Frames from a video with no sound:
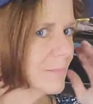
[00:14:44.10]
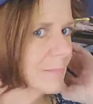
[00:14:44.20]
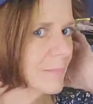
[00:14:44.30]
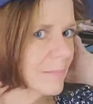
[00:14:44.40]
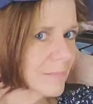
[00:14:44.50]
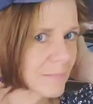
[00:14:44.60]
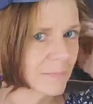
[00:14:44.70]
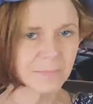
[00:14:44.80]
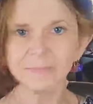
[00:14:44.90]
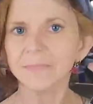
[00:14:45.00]

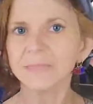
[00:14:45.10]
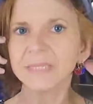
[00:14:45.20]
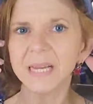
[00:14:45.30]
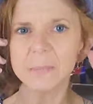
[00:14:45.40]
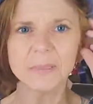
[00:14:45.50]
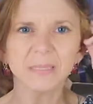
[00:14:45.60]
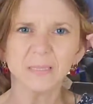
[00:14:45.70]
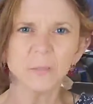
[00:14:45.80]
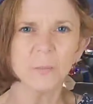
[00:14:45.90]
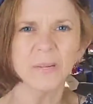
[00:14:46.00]
gonna be a
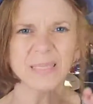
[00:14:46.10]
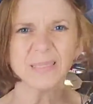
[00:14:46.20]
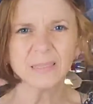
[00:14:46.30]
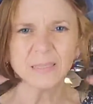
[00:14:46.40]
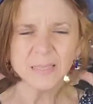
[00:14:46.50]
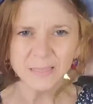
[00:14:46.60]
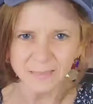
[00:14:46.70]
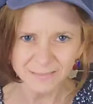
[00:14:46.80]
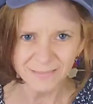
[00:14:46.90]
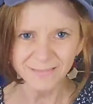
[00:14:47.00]
little messy looking,